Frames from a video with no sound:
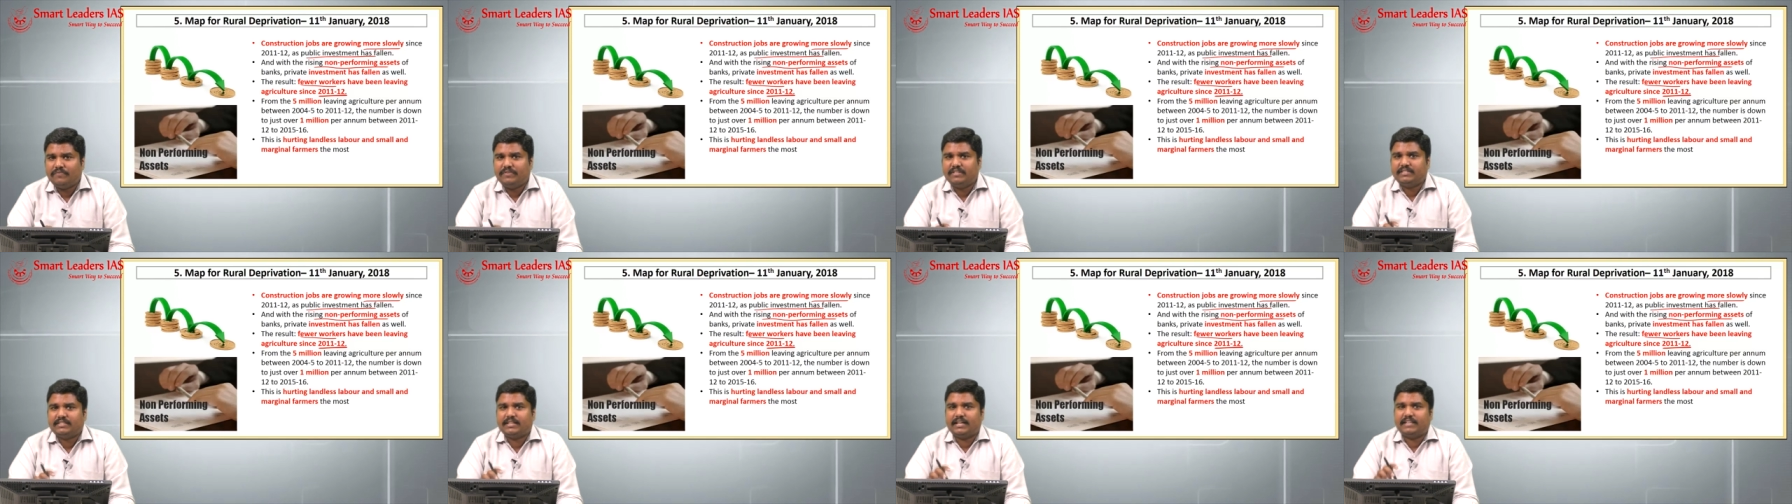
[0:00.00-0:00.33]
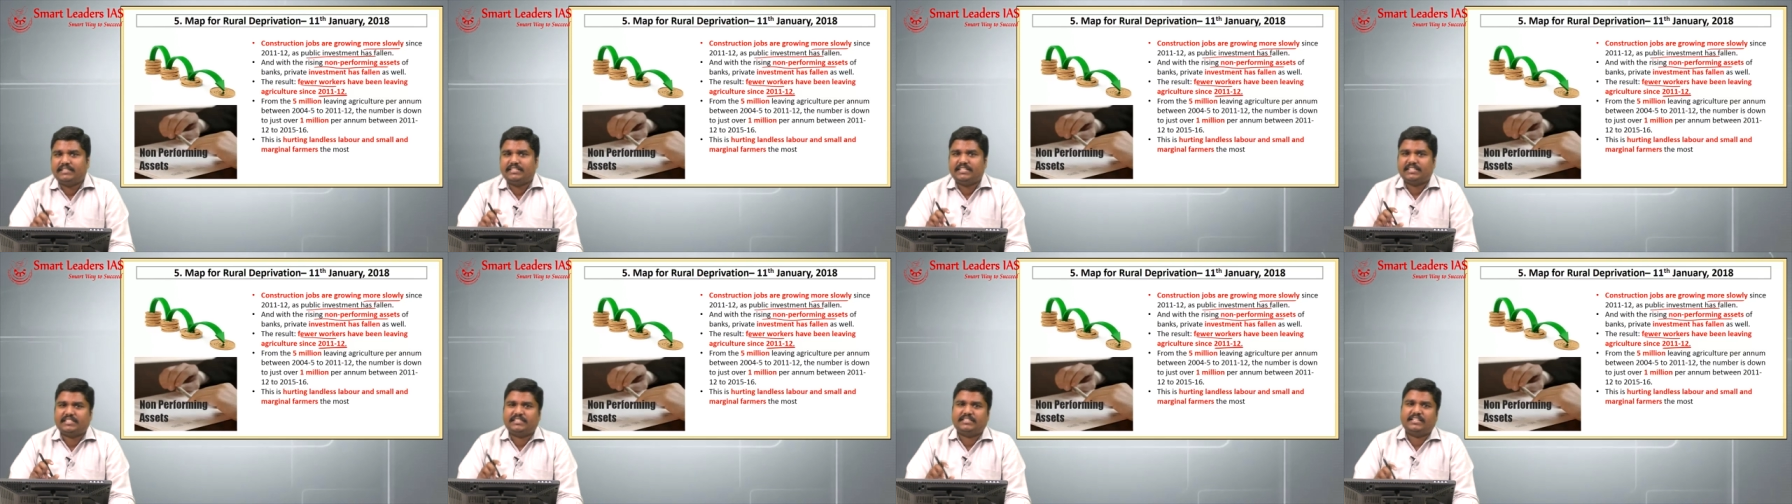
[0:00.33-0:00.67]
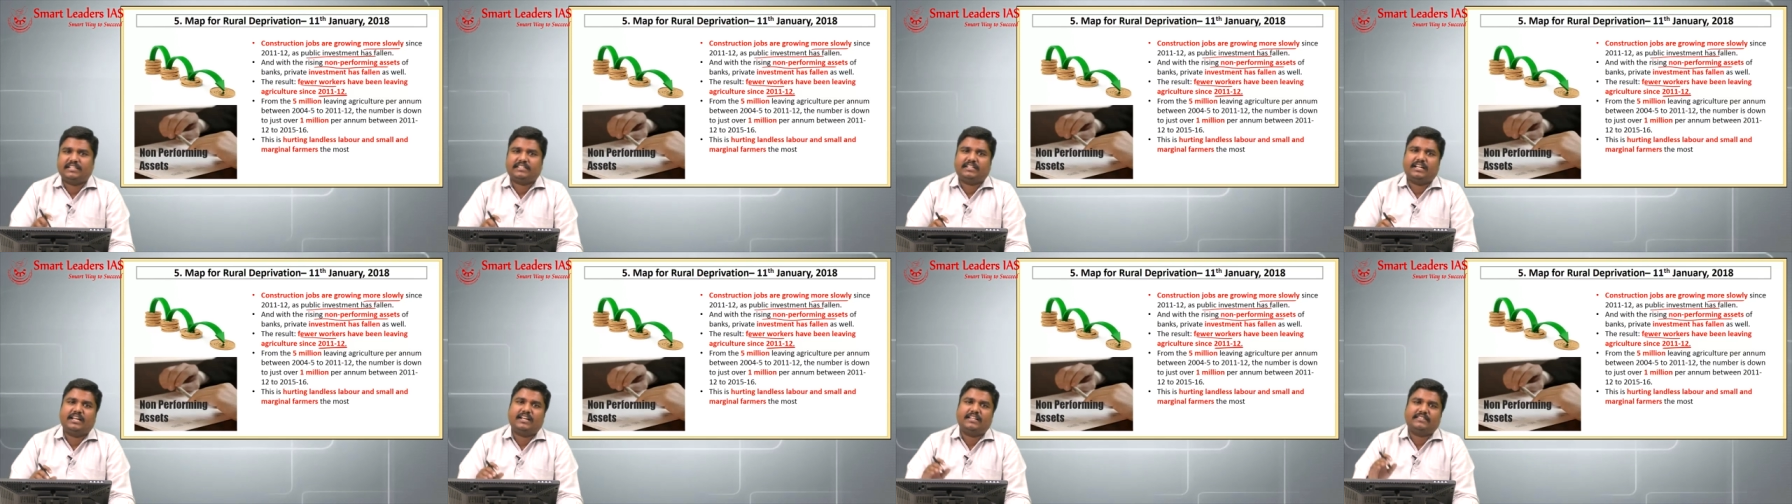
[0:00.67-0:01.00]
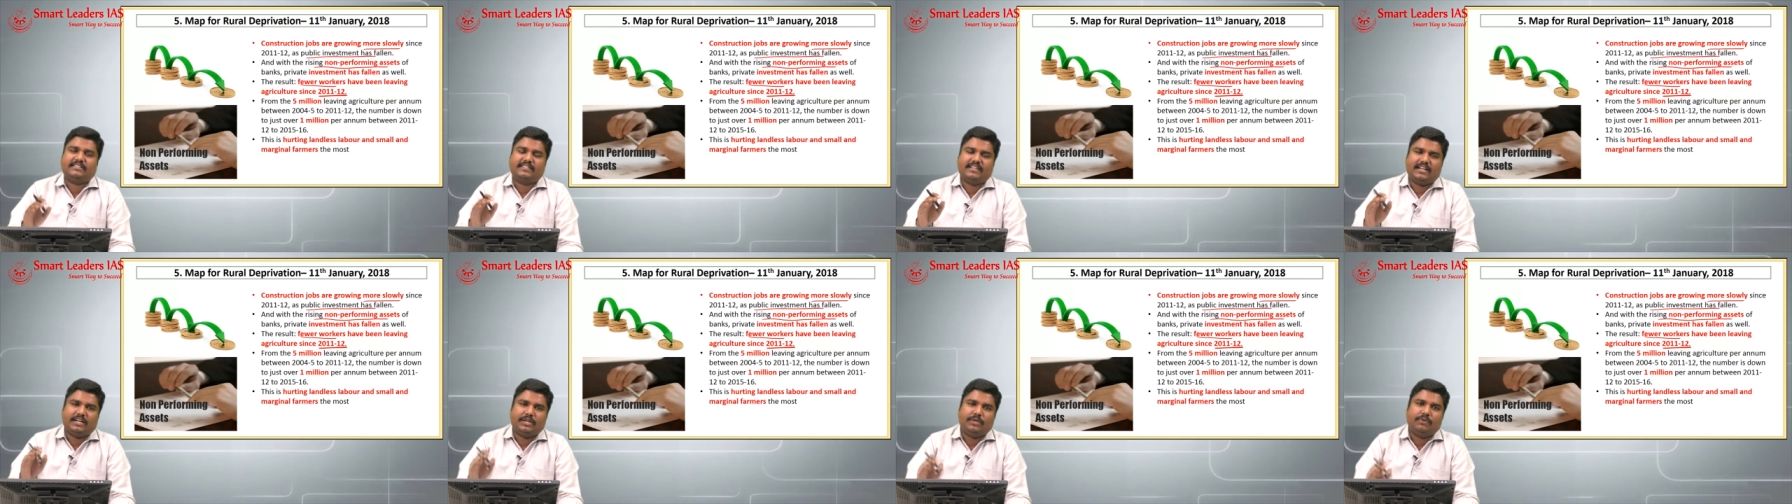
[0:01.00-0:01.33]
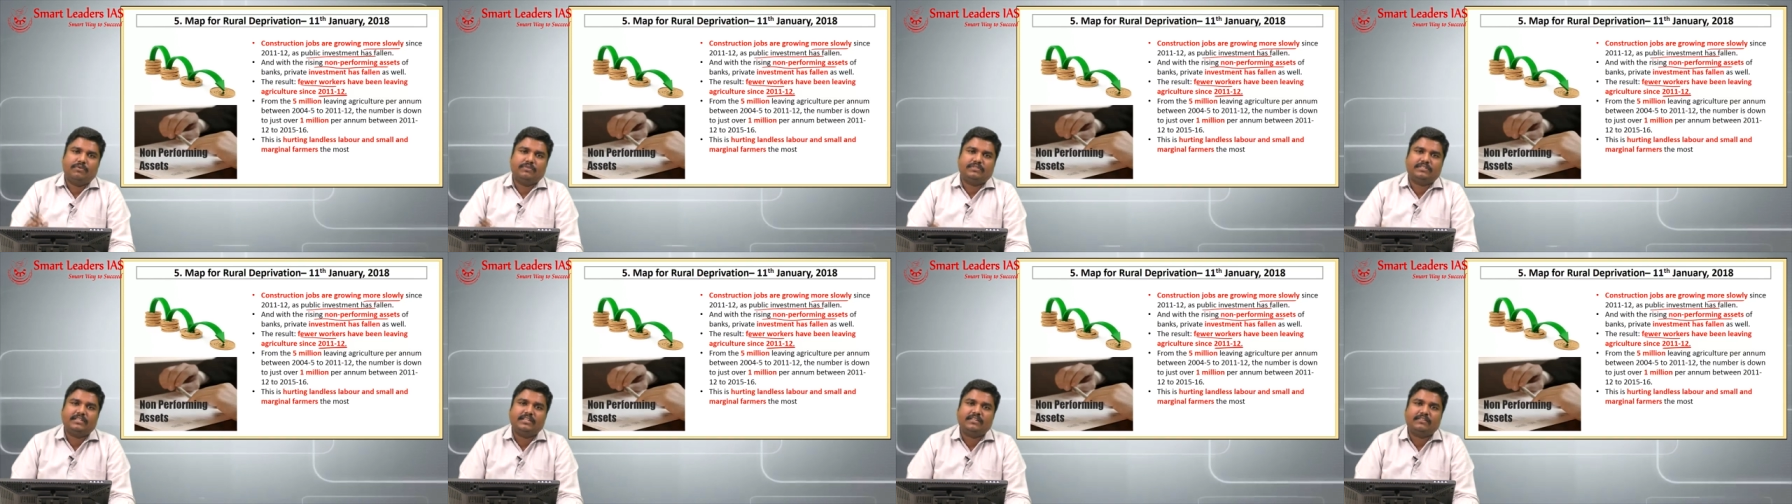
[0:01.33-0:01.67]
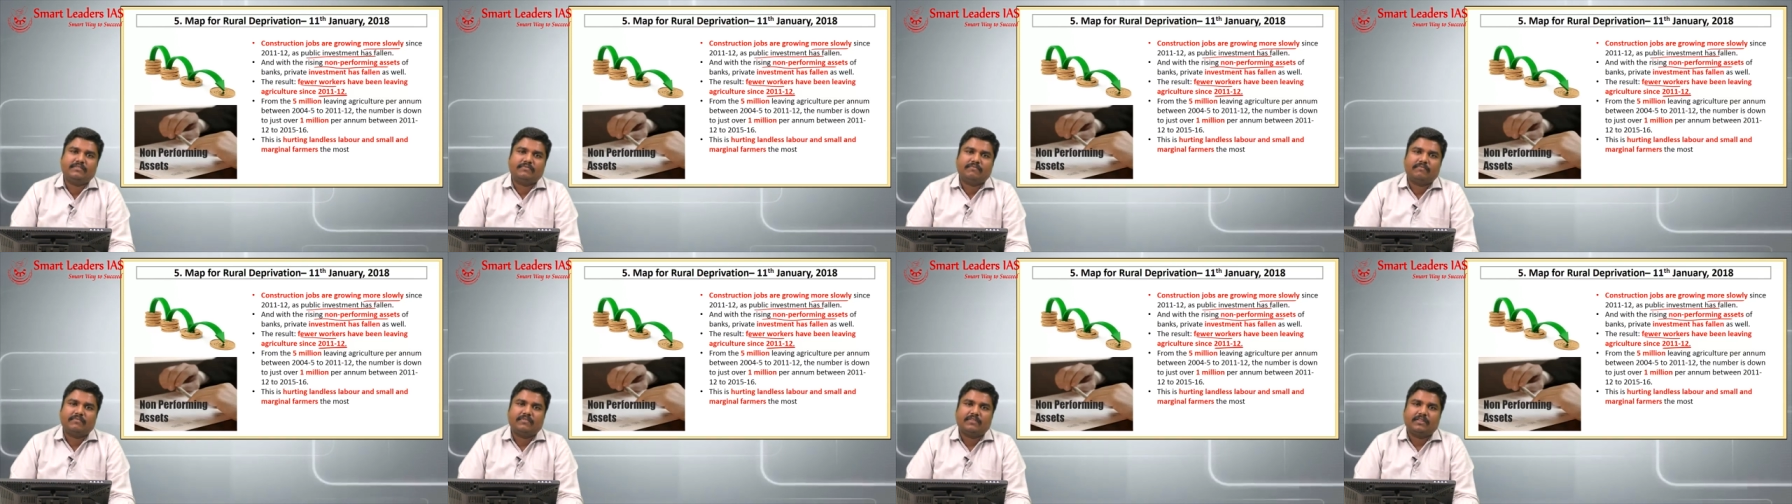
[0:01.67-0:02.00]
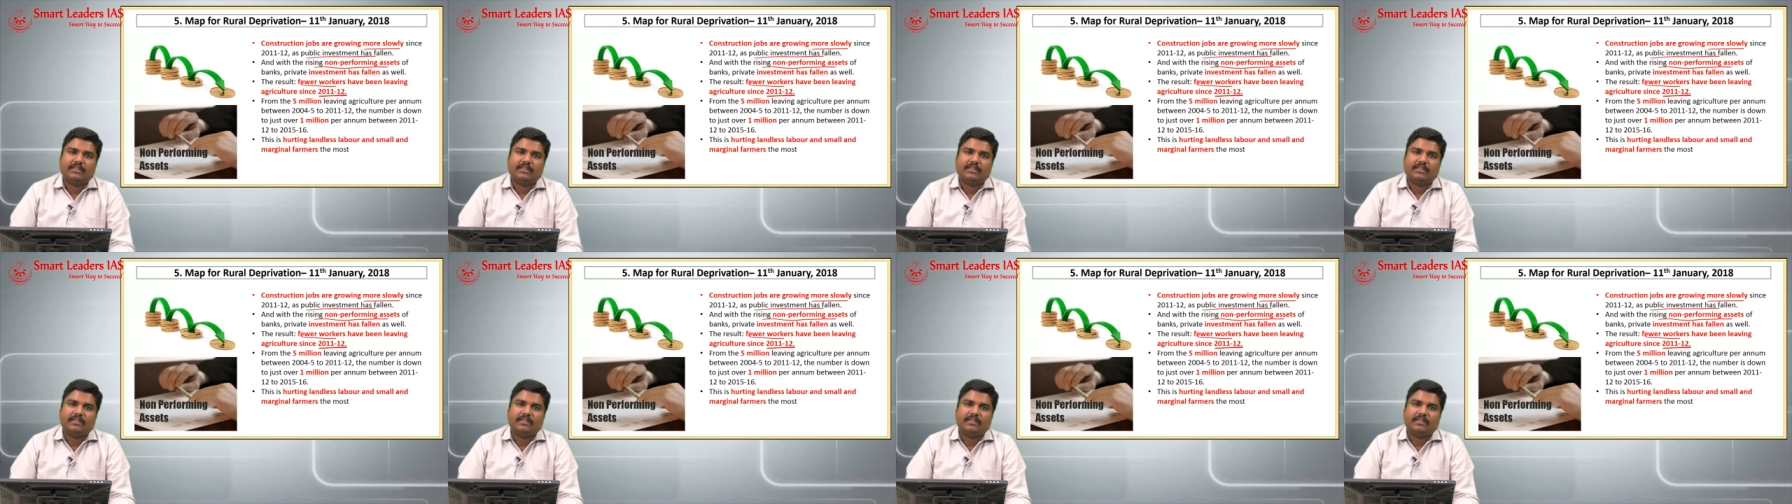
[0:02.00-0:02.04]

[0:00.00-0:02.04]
this construction sector is reducing.